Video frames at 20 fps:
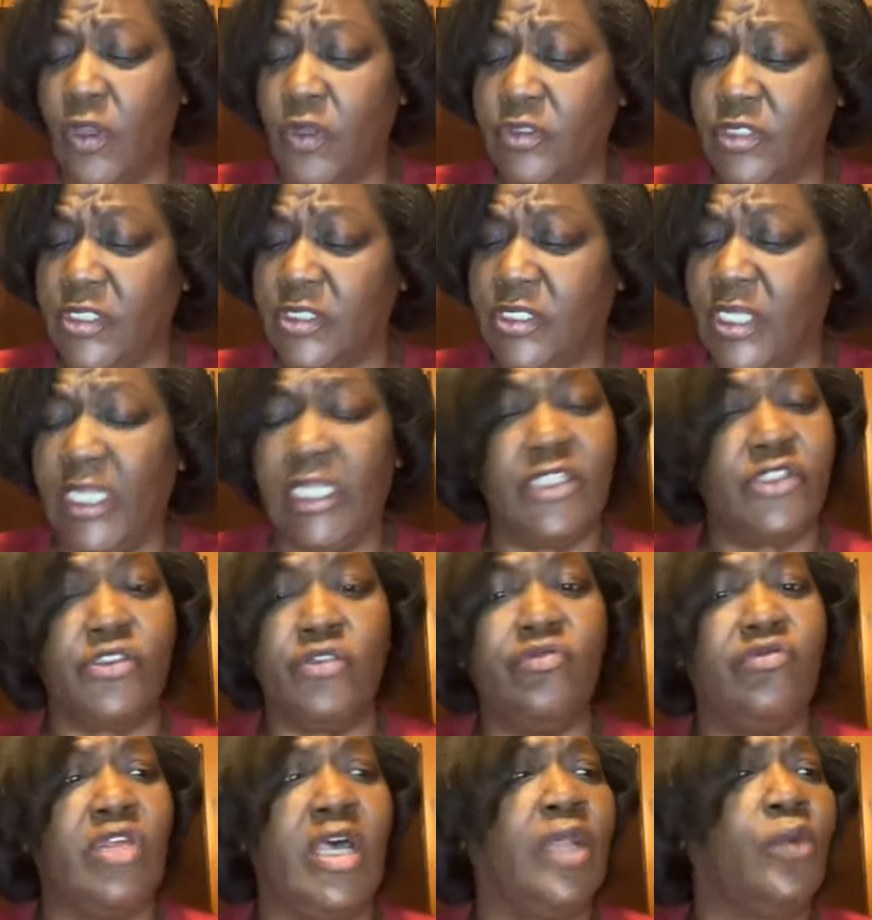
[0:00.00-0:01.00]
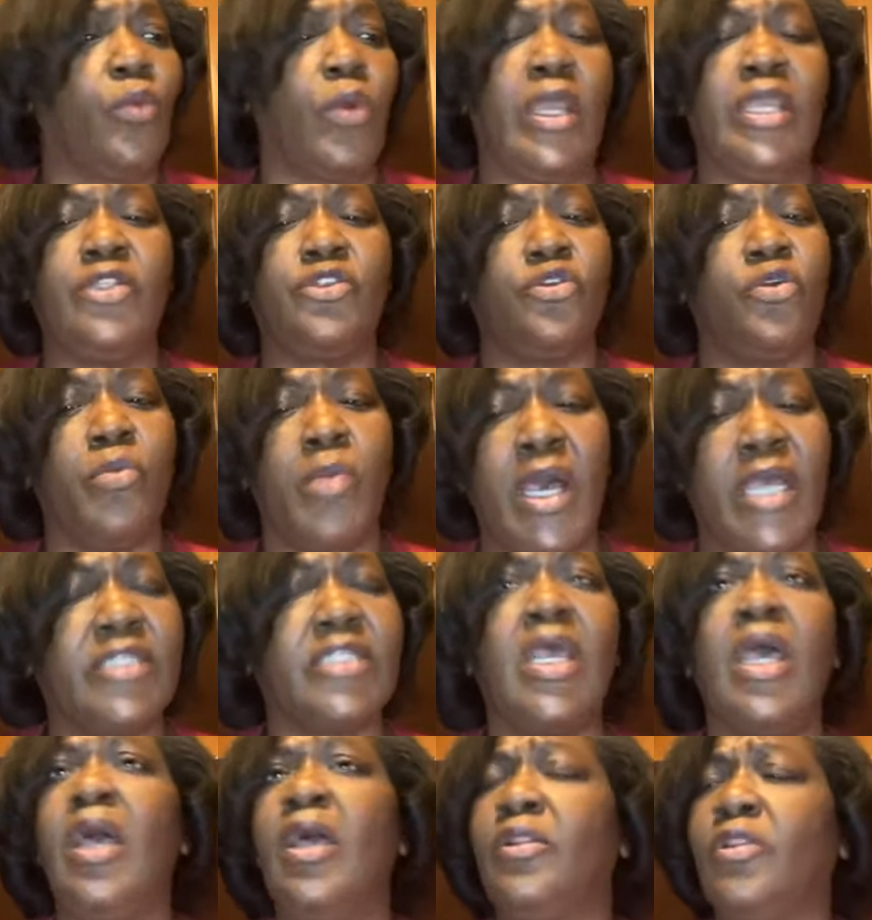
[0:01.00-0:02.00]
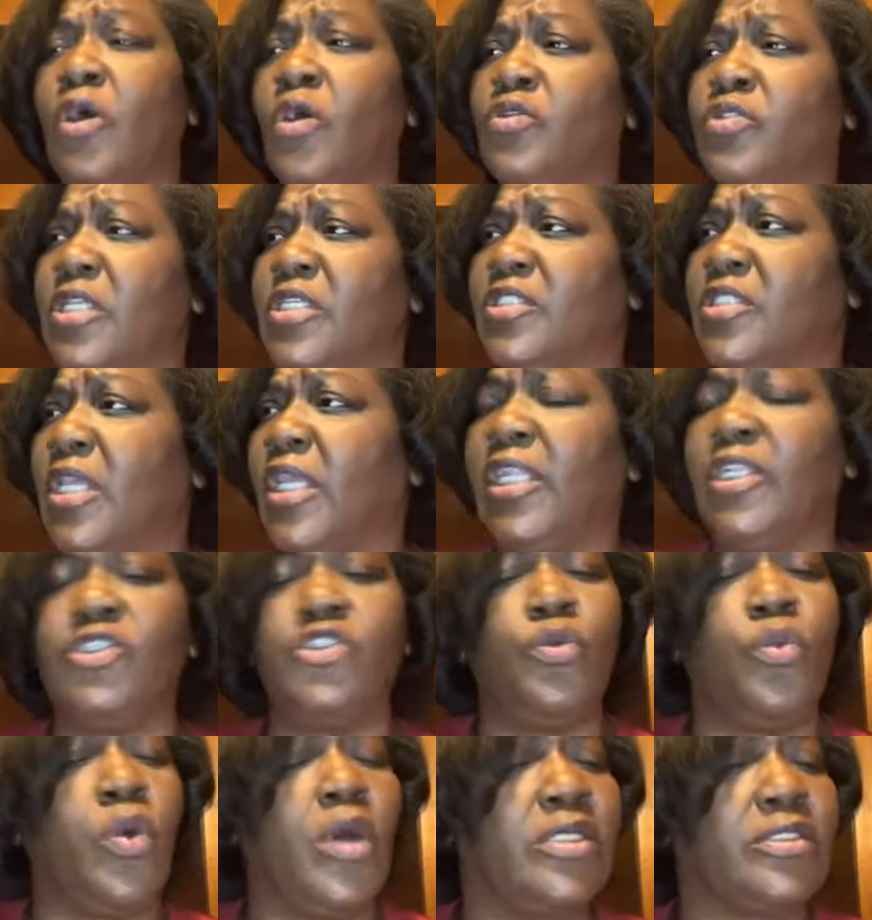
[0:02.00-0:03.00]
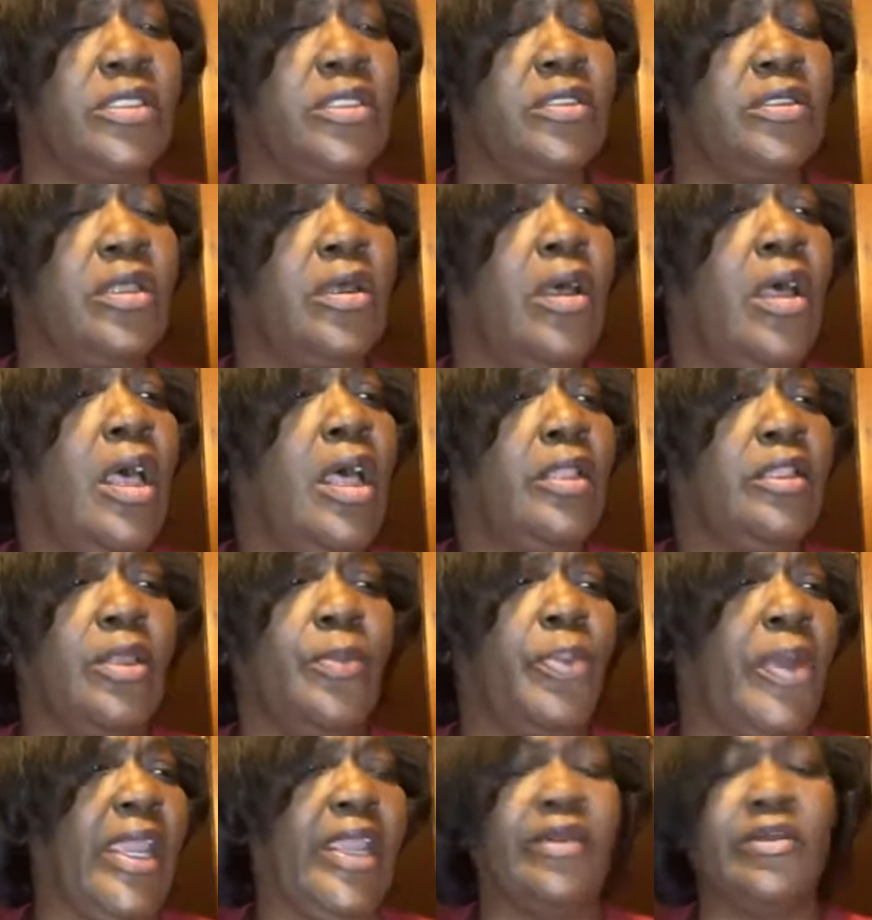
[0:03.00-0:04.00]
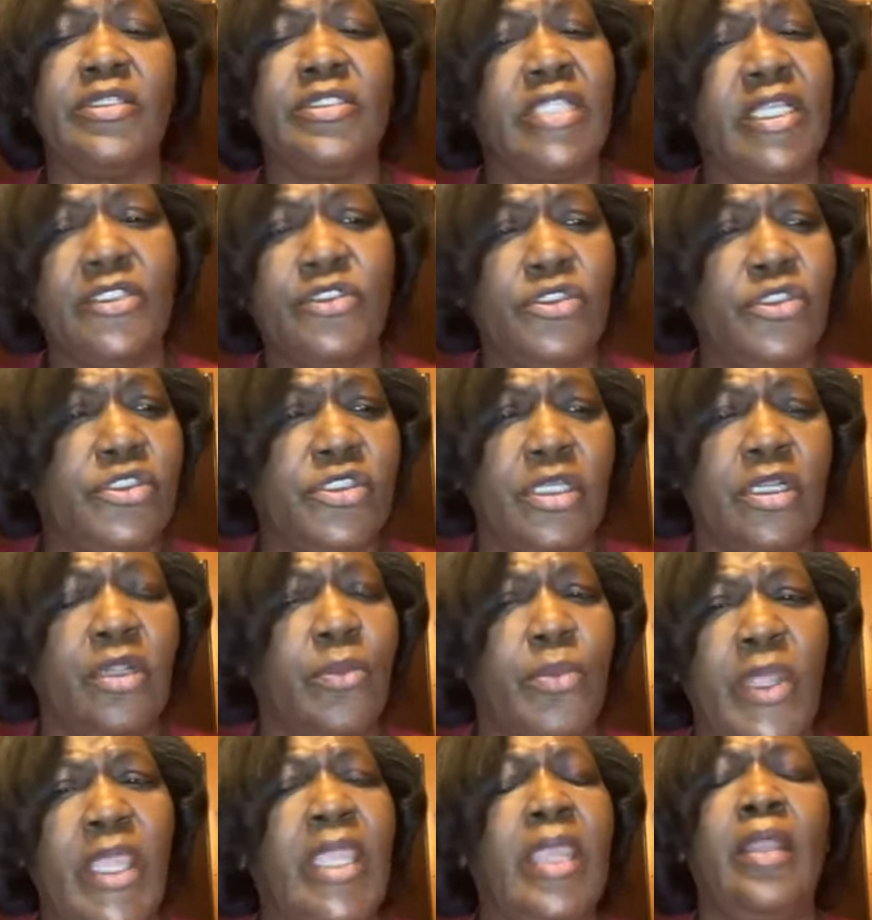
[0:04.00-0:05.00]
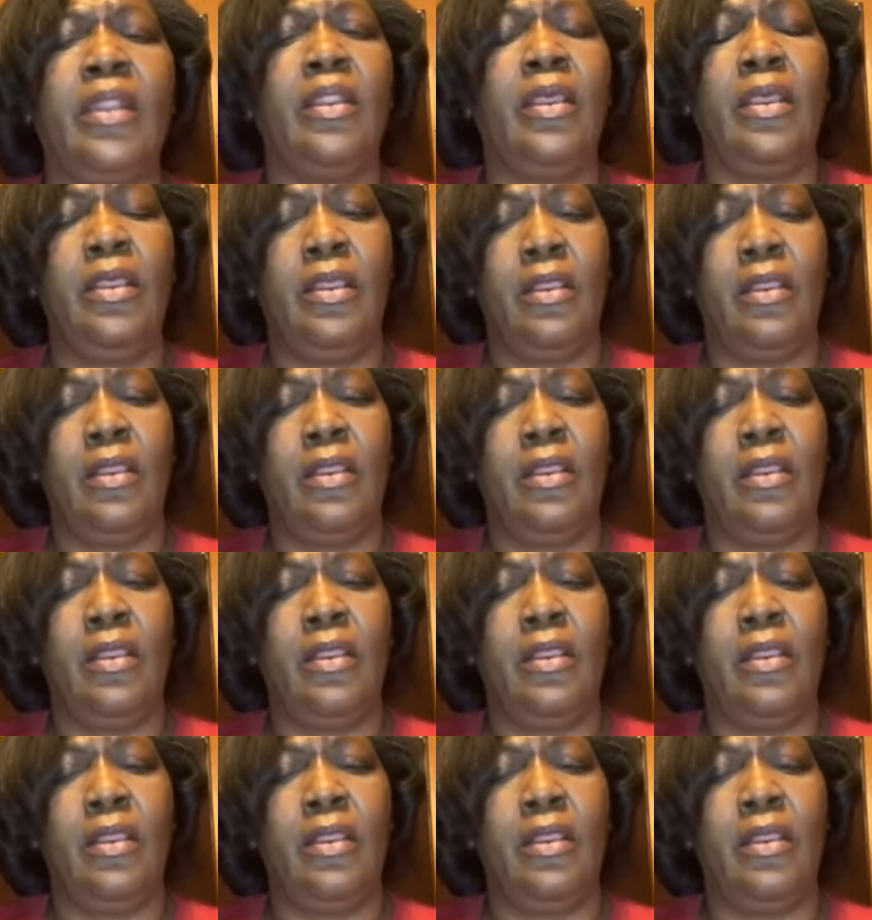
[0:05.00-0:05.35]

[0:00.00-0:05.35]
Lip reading: Those that say that you've done way too much. Those that say that you wasn't the parent that you should have been.